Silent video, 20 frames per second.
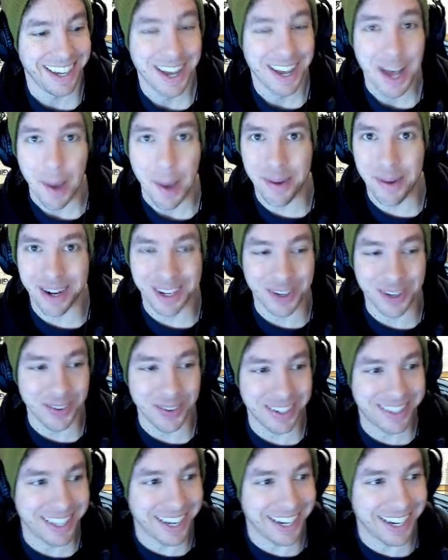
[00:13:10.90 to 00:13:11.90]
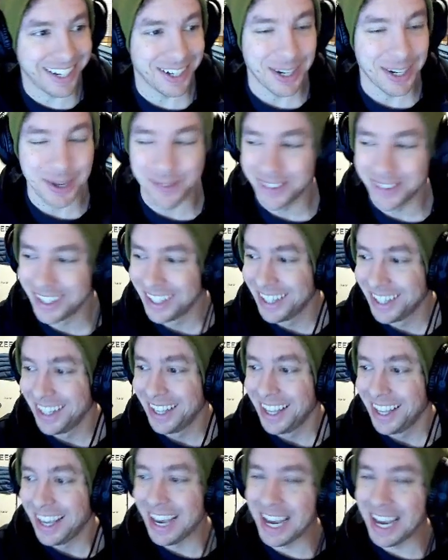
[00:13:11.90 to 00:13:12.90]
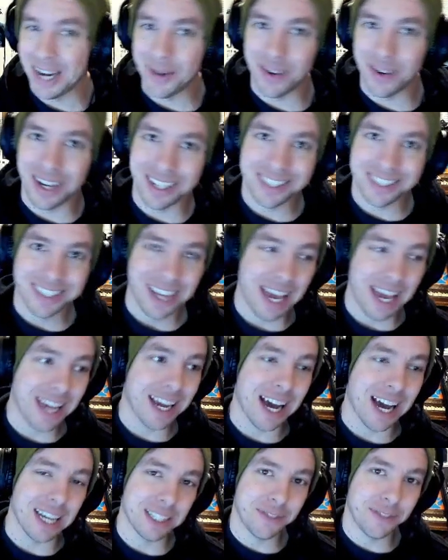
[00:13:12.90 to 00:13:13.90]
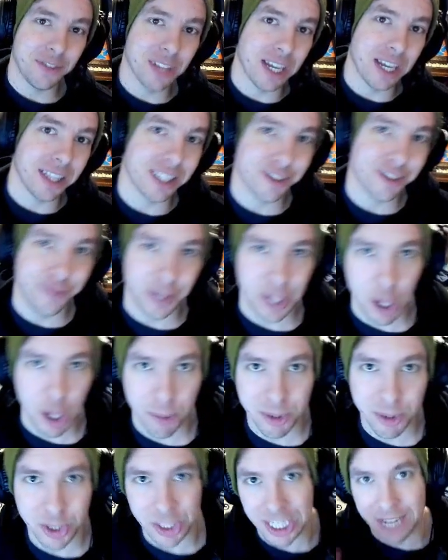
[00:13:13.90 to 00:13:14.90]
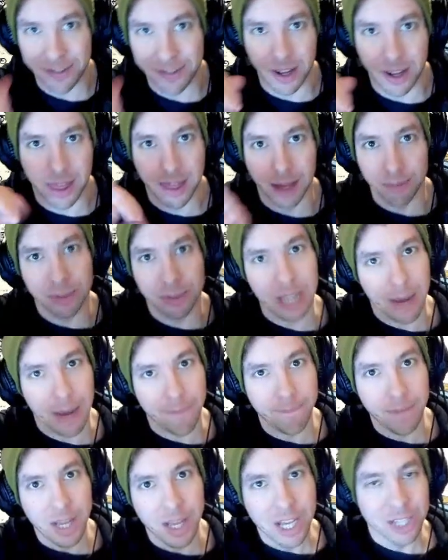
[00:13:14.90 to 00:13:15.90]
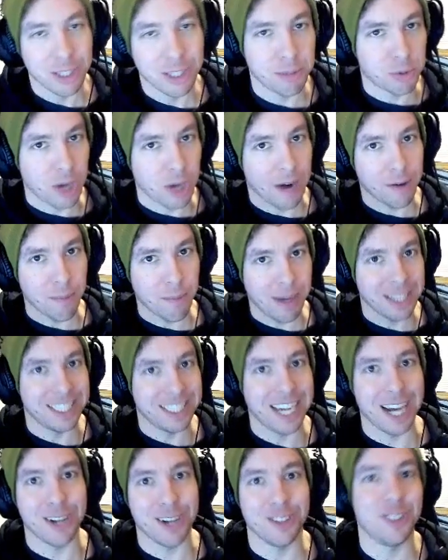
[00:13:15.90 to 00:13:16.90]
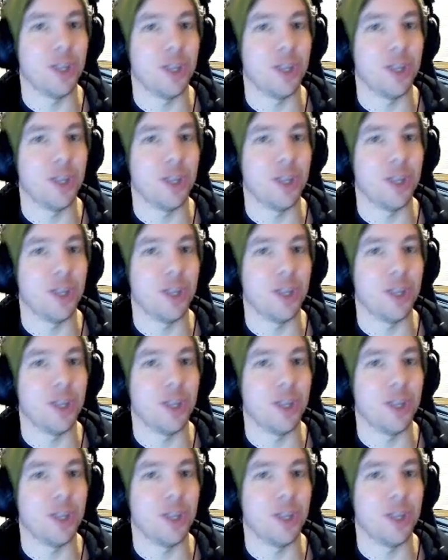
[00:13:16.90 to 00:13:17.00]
Better go eat that up. Anyways, hey guys, if you like this video, be sure to give it a thumbs up. Subscribe to my channel so you don't